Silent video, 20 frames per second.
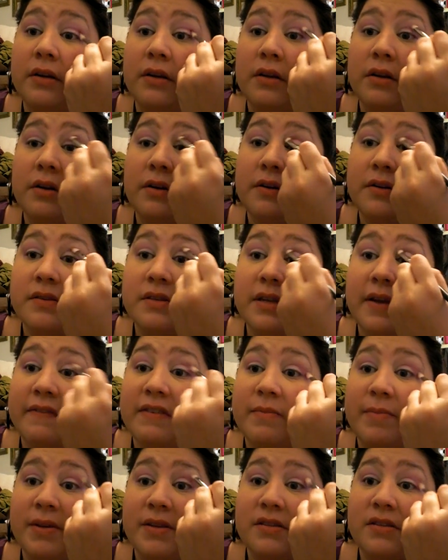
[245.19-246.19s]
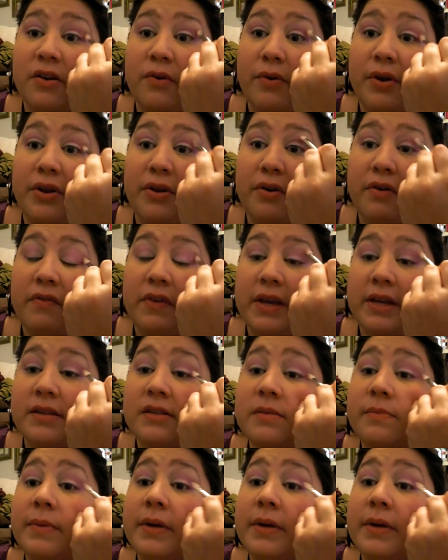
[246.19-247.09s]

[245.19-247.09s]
You know, it doesn't have to be so in your face.